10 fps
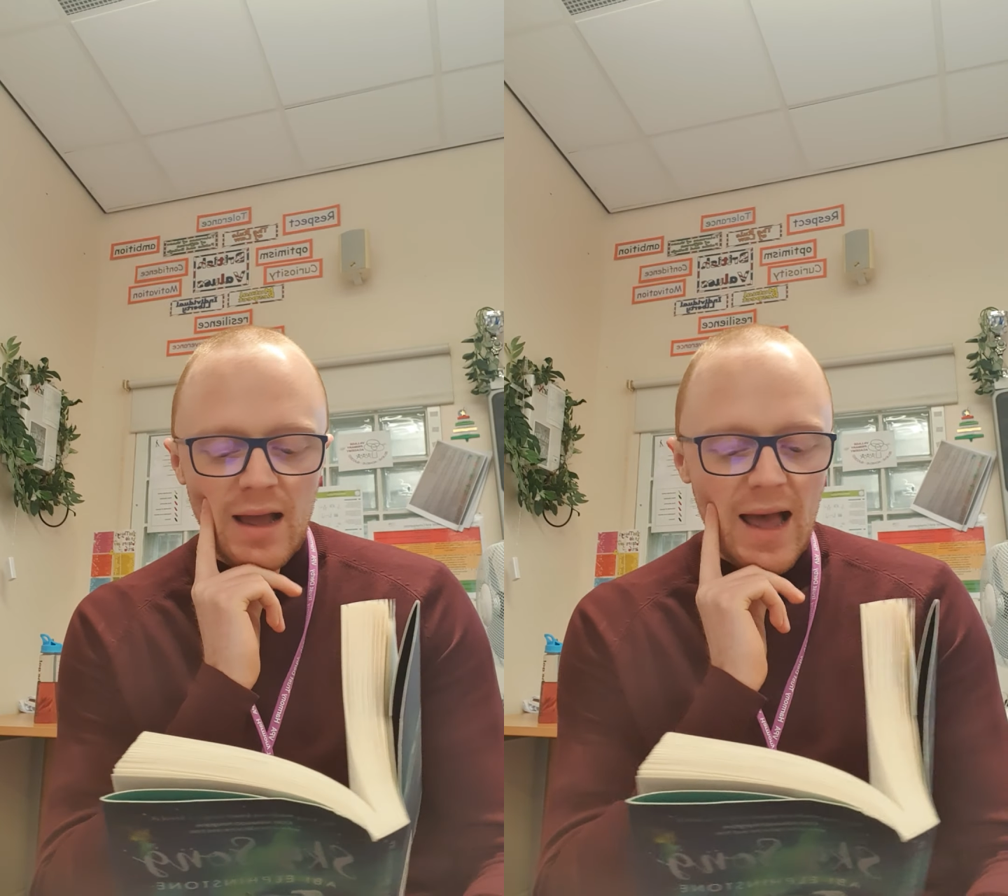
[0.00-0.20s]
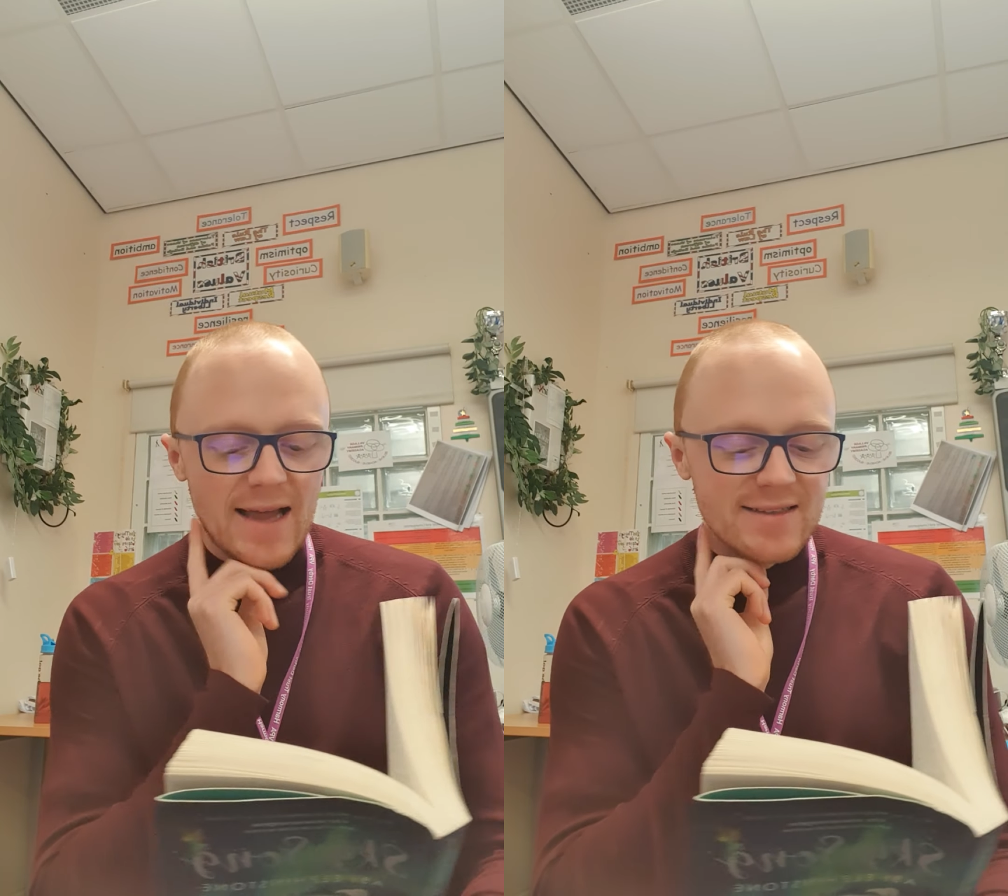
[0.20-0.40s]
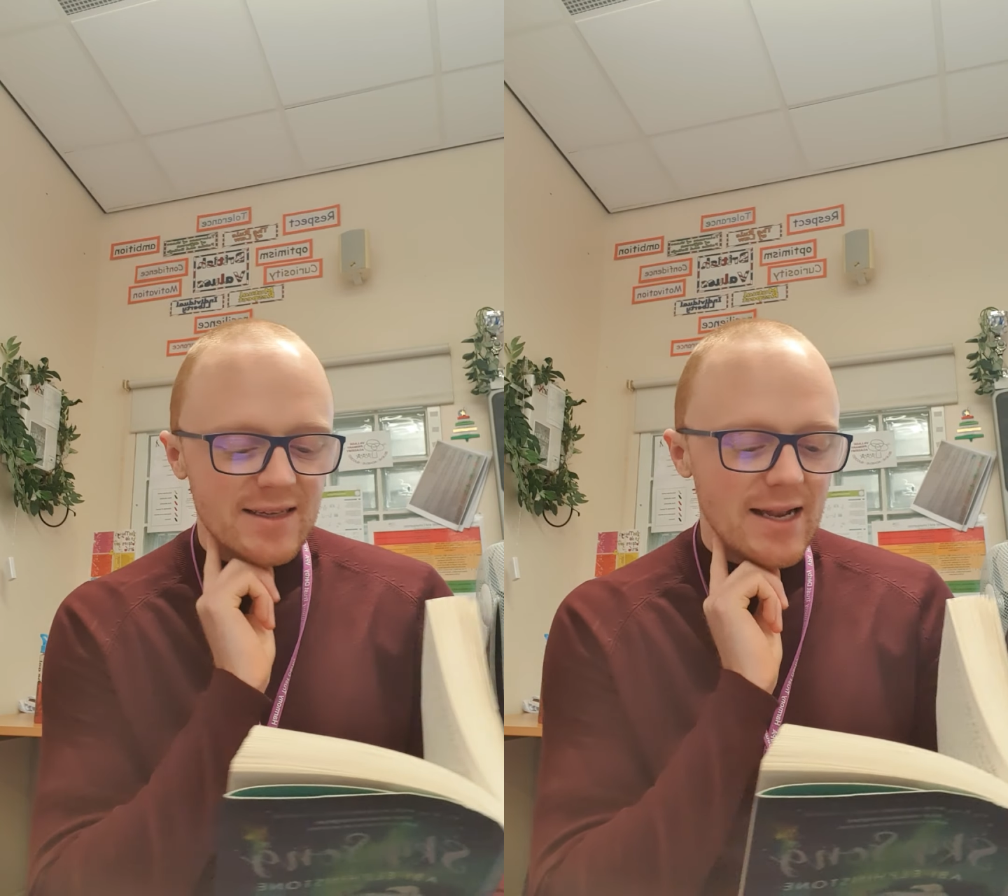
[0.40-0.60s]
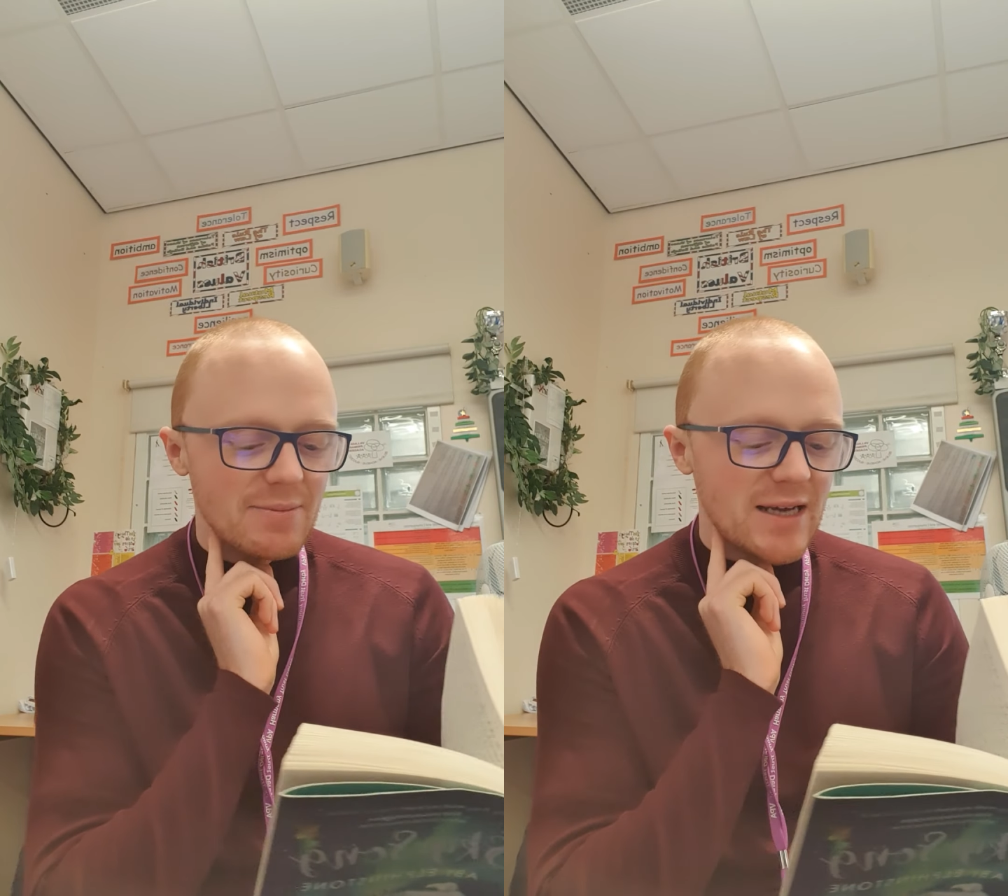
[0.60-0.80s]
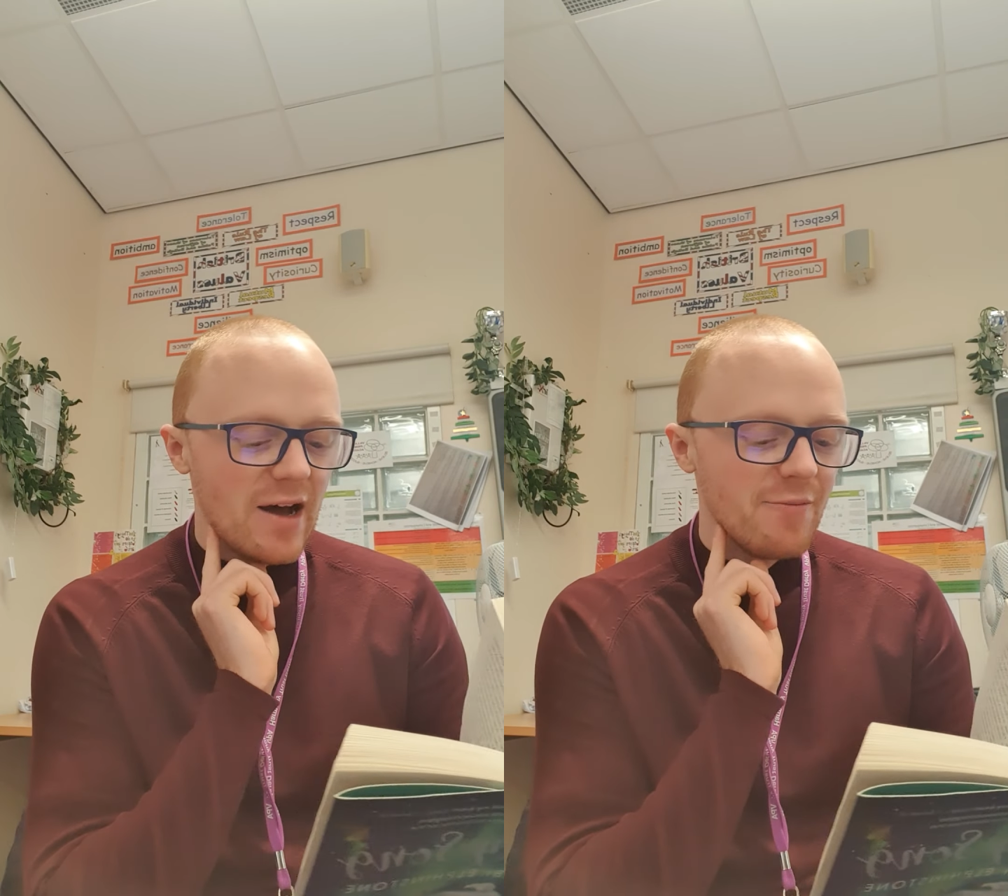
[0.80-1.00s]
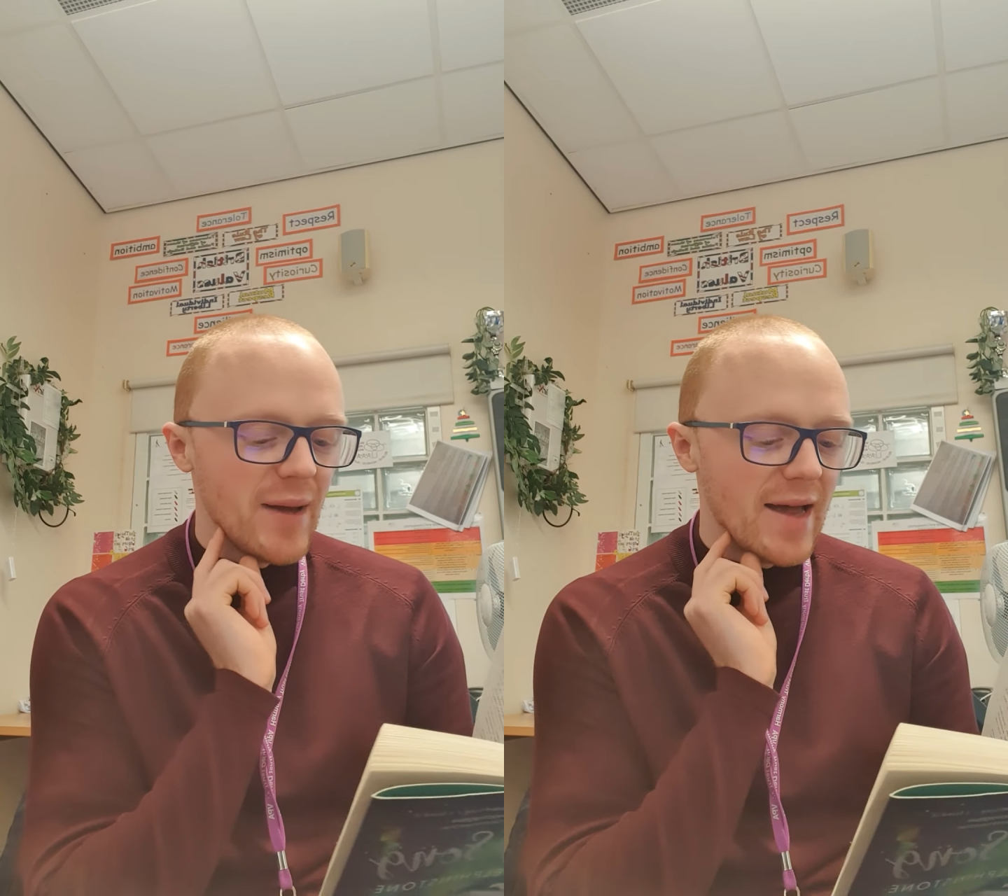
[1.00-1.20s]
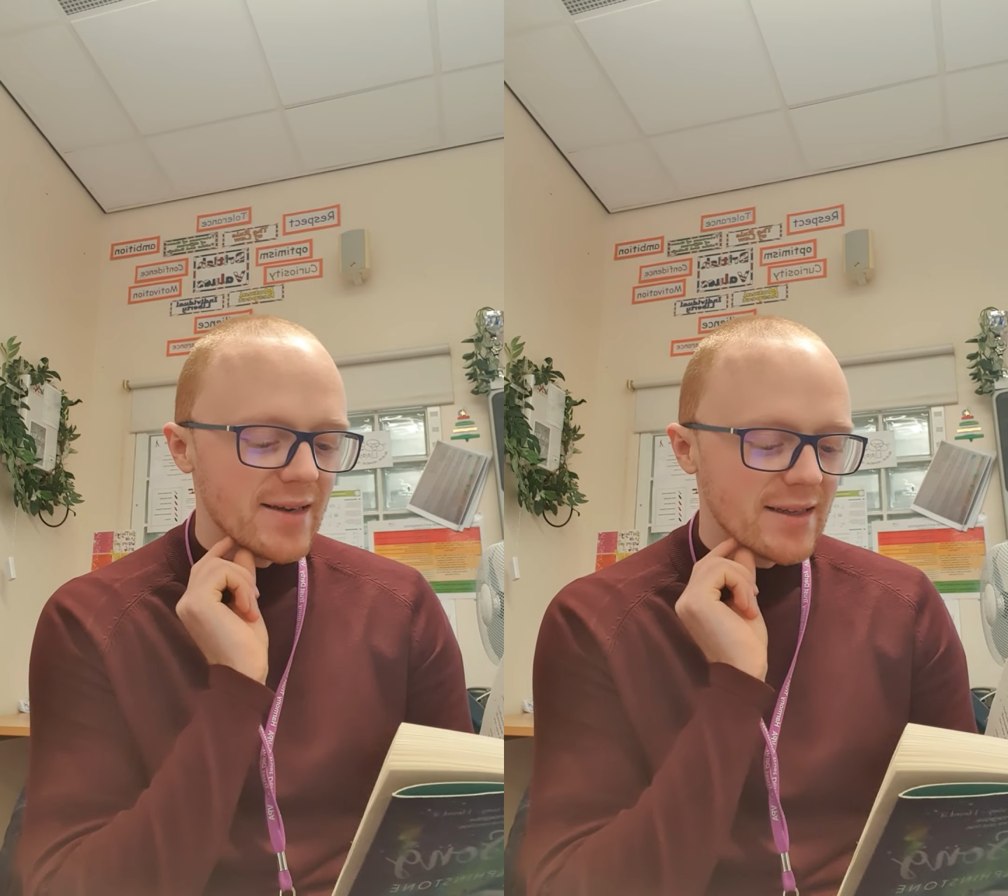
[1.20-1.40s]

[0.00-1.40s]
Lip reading: Esker leapt out of bed,